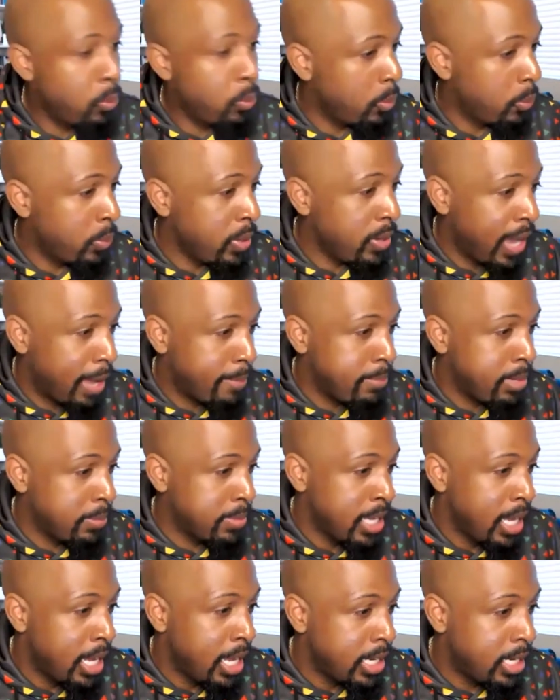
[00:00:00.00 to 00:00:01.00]
We got
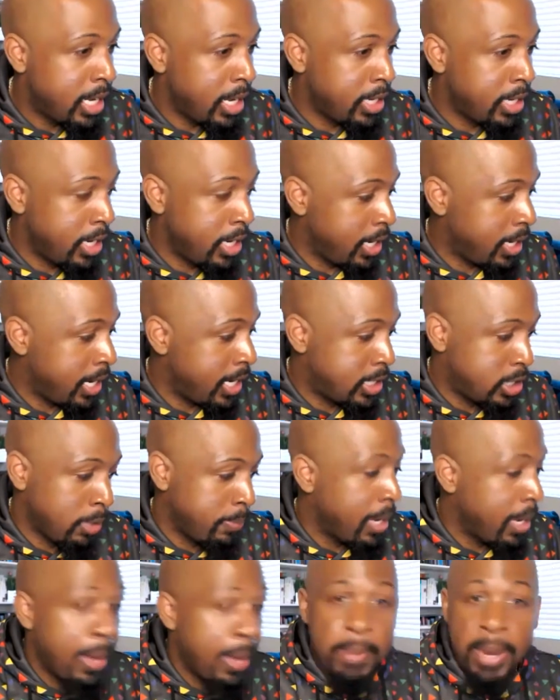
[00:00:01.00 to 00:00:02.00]
members that they
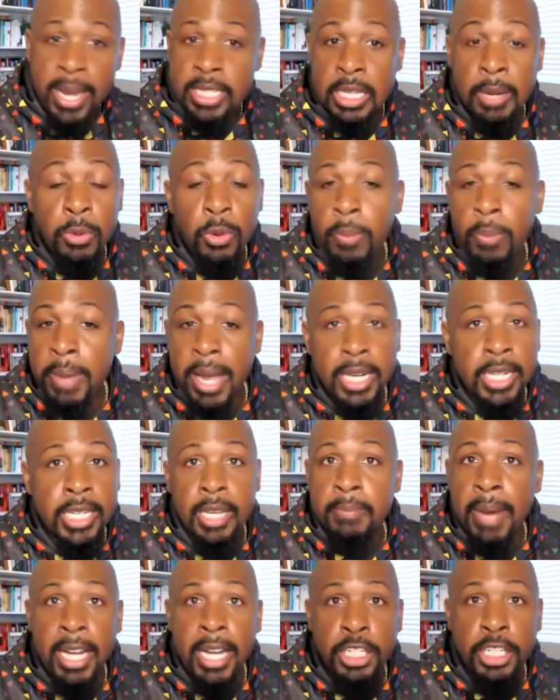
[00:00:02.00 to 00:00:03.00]
told me, Pastor, I'm going back to
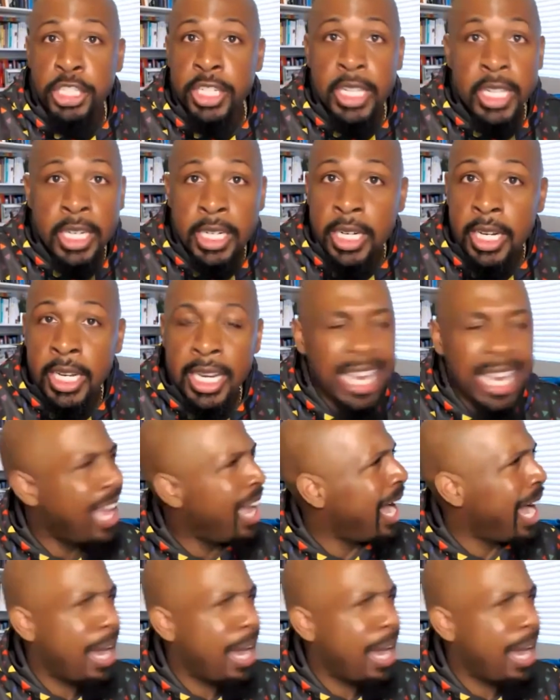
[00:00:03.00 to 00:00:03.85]
get my GED.